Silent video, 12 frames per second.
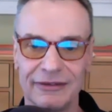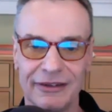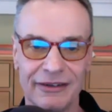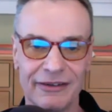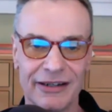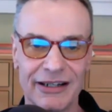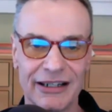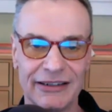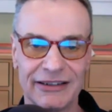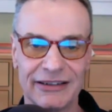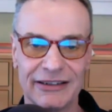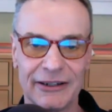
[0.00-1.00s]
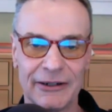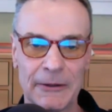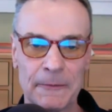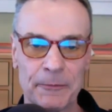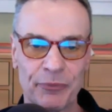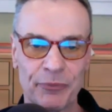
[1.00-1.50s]
All right.
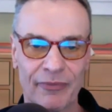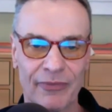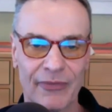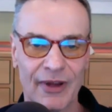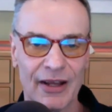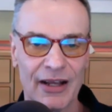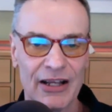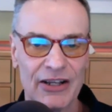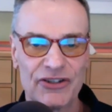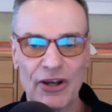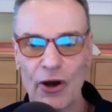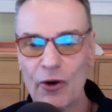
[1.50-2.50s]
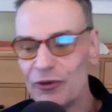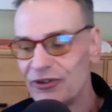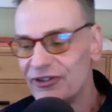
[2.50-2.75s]
So